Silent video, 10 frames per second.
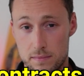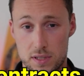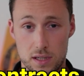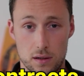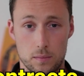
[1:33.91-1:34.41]

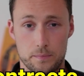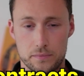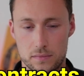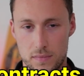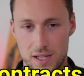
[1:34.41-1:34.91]
So
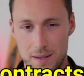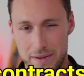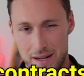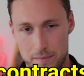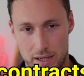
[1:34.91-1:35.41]
keep
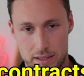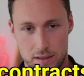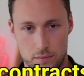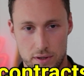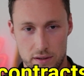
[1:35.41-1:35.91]
that in mind
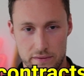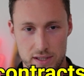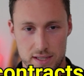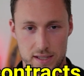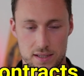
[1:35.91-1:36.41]
with all of these
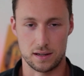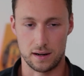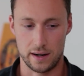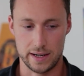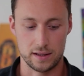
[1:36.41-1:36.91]
things. All
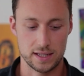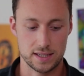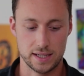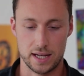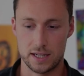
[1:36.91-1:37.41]
right, now let's get